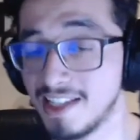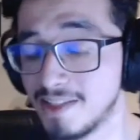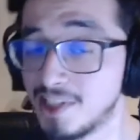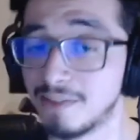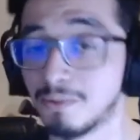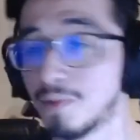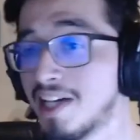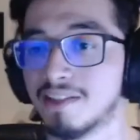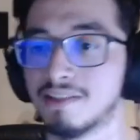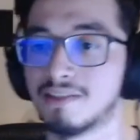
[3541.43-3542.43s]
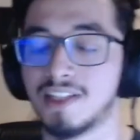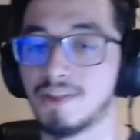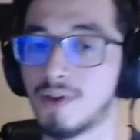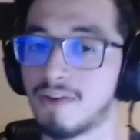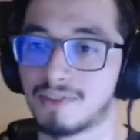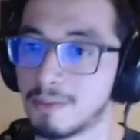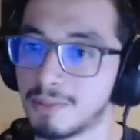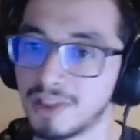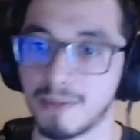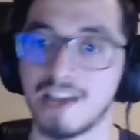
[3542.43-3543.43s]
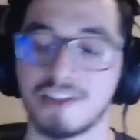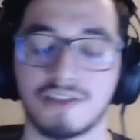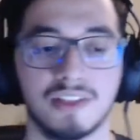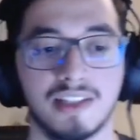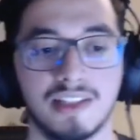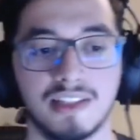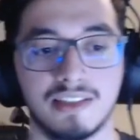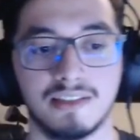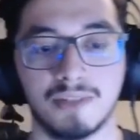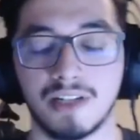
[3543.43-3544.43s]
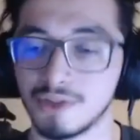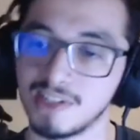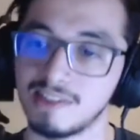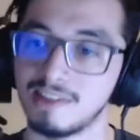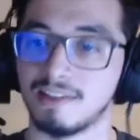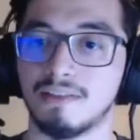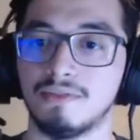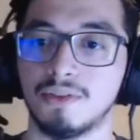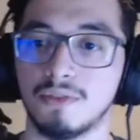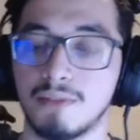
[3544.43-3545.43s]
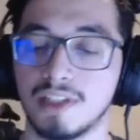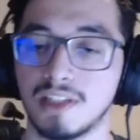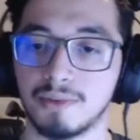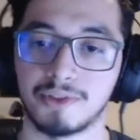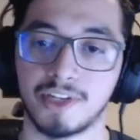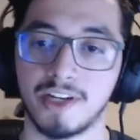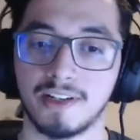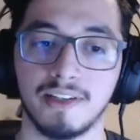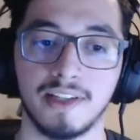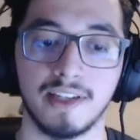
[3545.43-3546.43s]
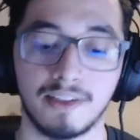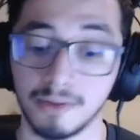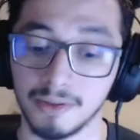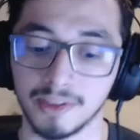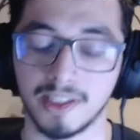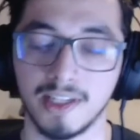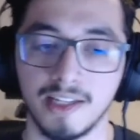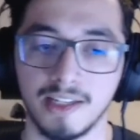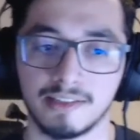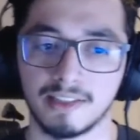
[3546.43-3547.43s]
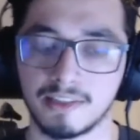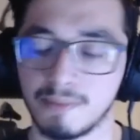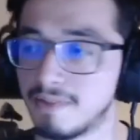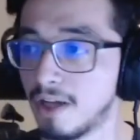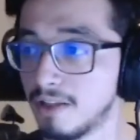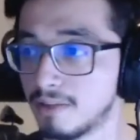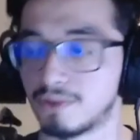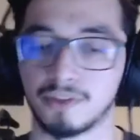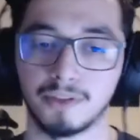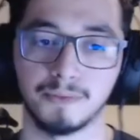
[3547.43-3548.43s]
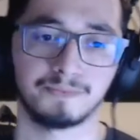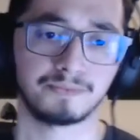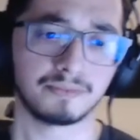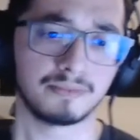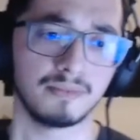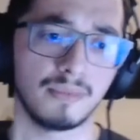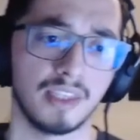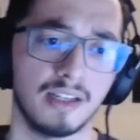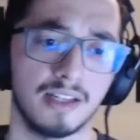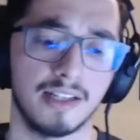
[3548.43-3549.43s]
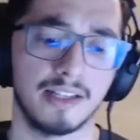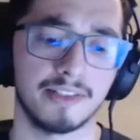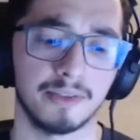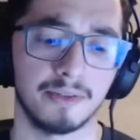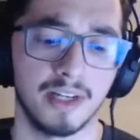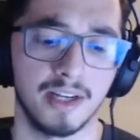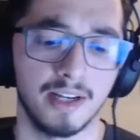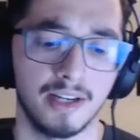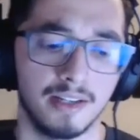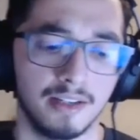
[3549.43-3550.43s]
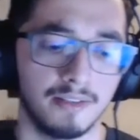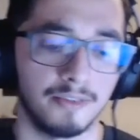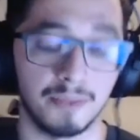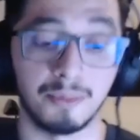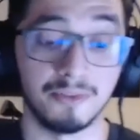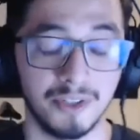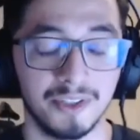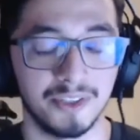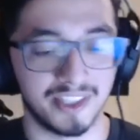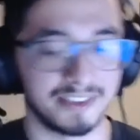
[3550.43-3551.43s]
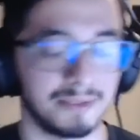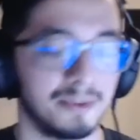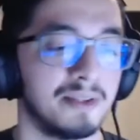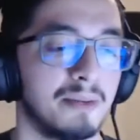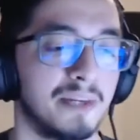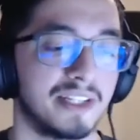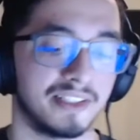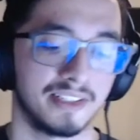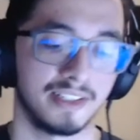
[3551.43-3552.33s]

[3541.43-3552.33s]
you did it well, right? You have a complete mastery. And whenever you get to the interview and being able to talk on that thoroughly is going to speak volumes to you. And so for the portfolio, I guess to rein that back in,